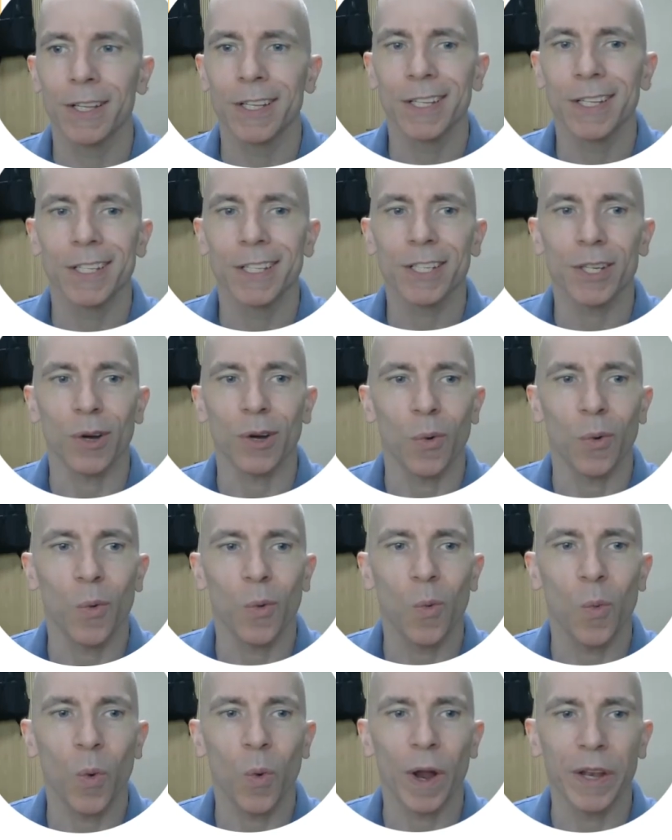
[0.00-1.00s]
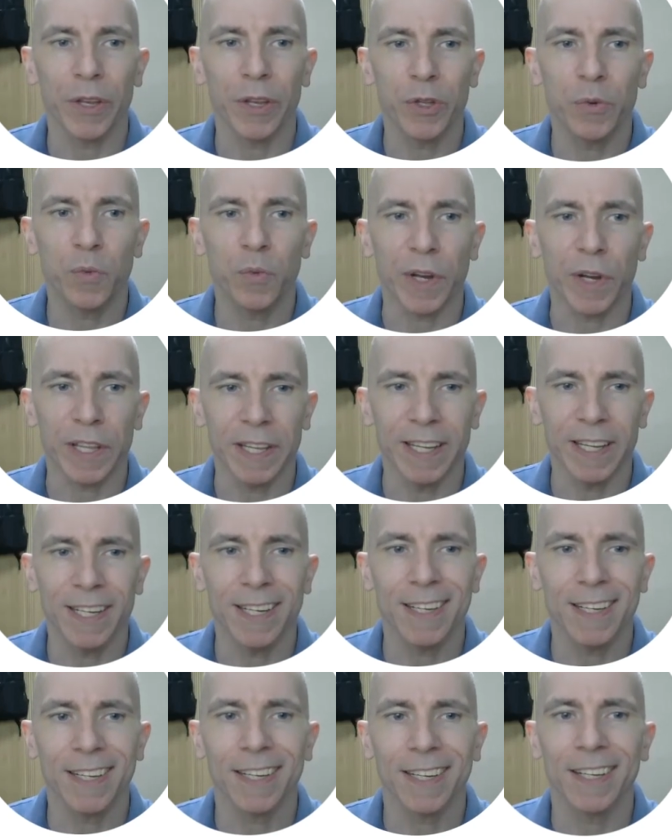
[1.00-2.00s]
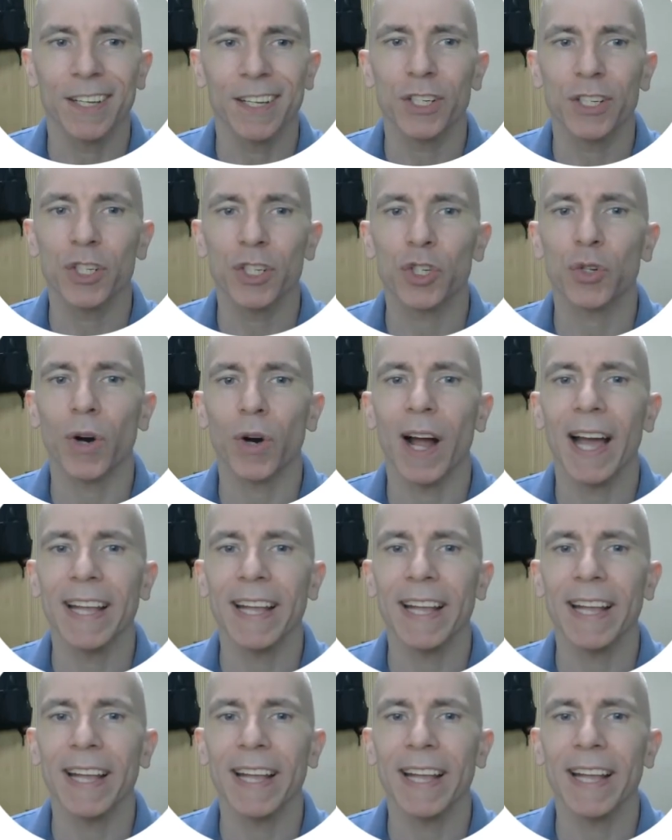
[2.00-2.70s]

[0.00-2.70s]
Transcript: So when you read, try